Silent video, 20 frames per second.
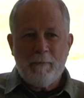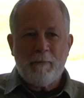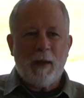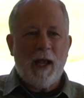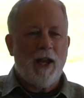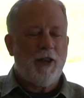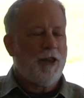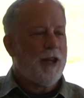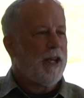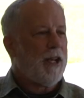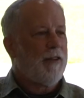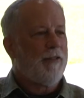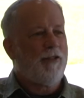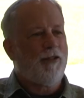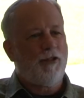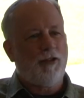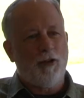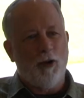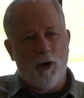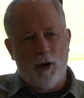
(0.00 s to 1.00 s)
I think of
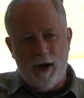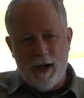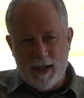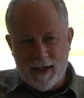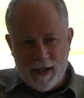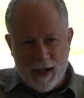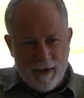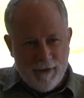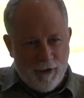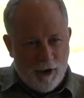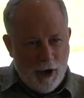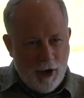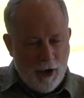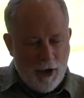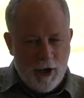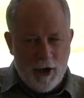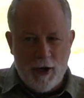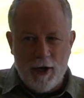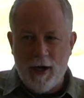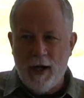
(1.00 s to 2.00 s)
stories I've
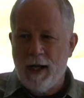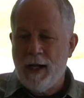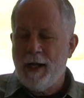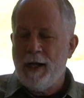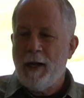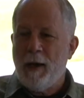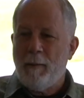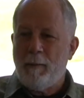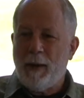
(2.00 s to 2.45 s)
heard,